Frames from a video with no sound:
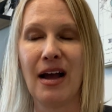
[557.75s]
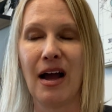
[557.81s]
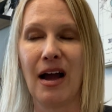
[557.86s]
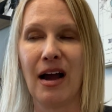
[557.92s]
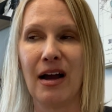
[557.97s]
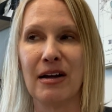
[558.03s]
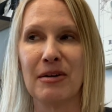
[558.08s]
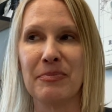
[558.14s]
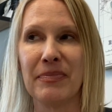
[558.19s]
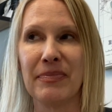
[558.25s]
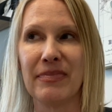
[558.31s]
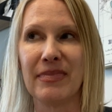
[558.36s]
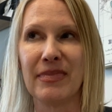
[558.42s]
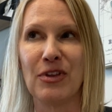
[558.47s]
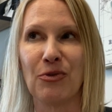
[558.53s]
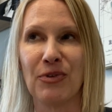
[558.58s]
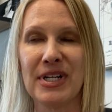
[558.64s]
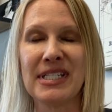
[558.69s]

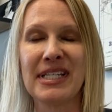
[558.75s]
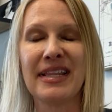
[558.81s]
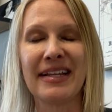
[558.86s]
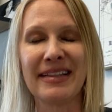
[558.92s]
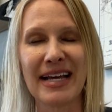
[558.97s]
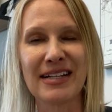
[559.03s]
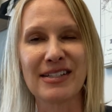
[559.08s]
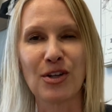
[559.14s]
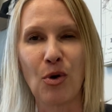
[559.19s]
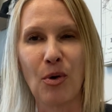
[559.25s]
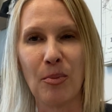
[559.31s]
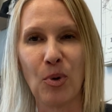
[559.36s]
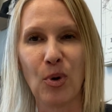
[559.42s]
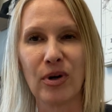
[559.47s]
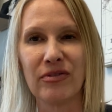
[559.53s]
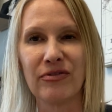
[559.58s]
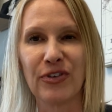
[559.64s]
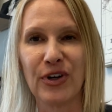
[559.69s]
The reason that that's so
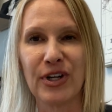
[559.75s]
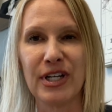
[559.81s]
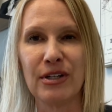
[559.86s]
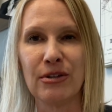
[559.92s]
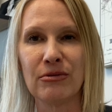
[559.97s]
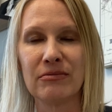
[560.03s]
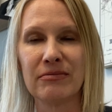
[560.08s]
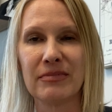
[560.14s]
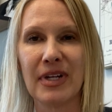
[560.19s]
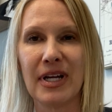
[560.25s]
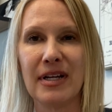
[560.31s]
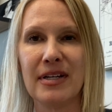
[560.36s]
important for you